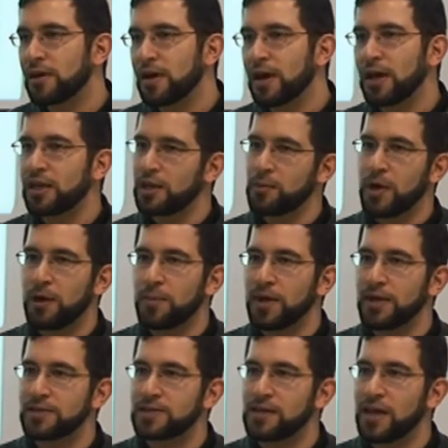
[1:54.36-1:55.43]
And Imam
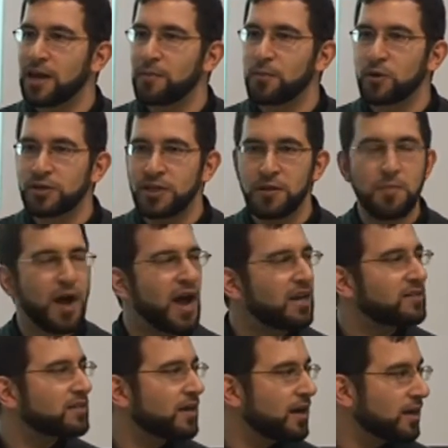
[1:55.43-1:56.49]
alayhi salam looked him eye
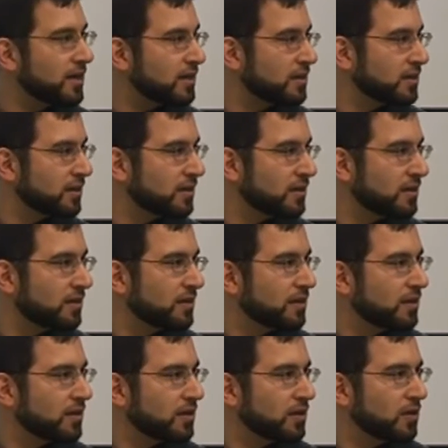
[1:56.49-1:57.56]
to eye,
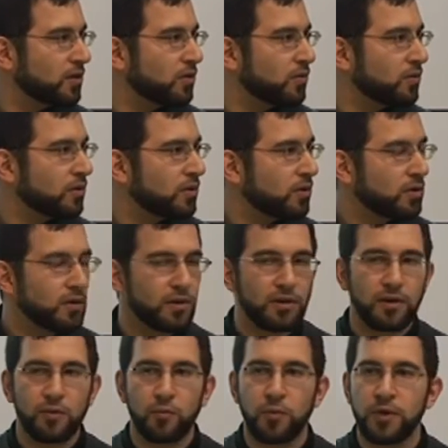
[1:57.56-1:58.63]
you know,
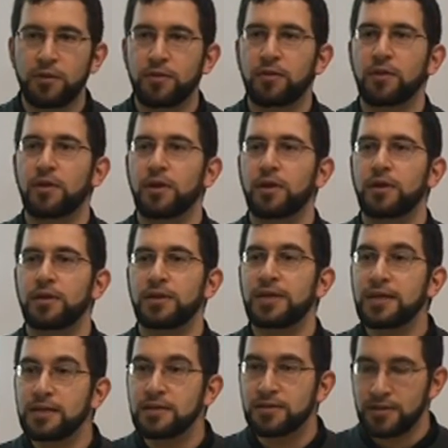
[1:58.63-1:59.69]
with
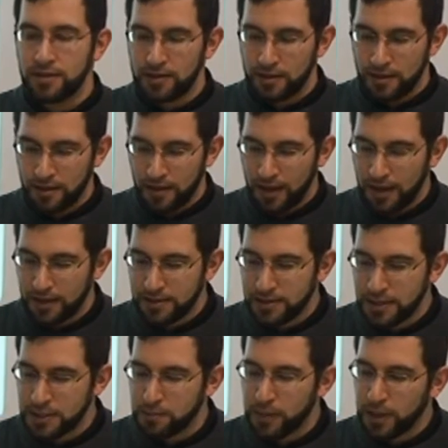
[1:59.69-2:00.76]
dignity, and he
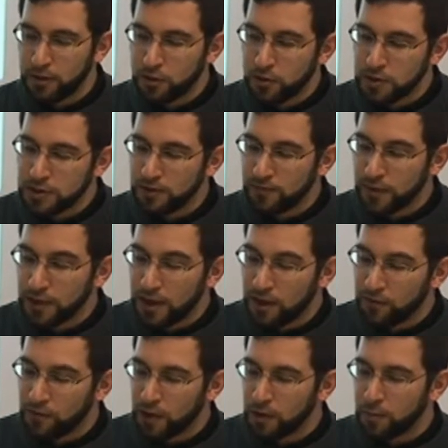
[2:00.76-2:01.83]
says, "May the curse of
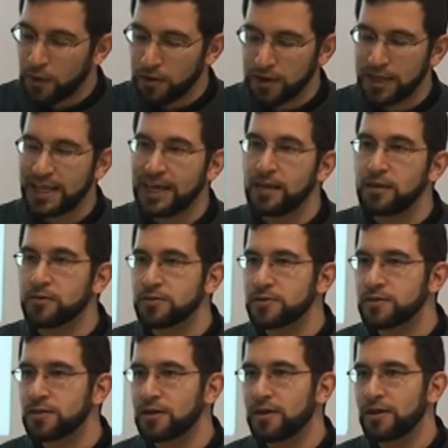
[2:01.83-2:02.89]
Allah fall upon the
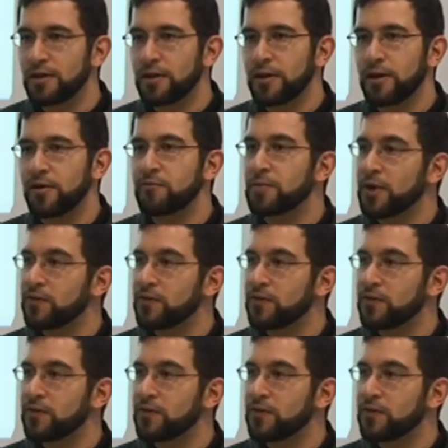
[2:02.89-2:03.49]
killers of my